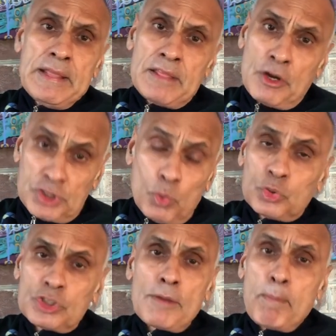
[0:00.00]
There is
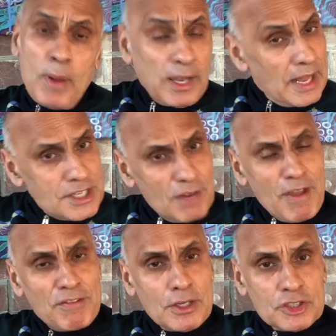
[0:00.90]
also plenty of
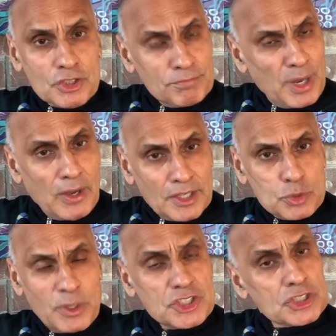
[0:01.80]
evidence of
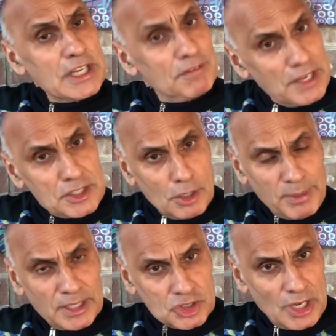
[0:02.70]
bias when CVs are
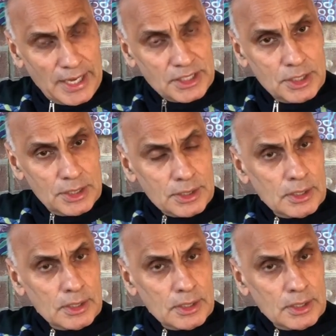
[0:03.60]
being selected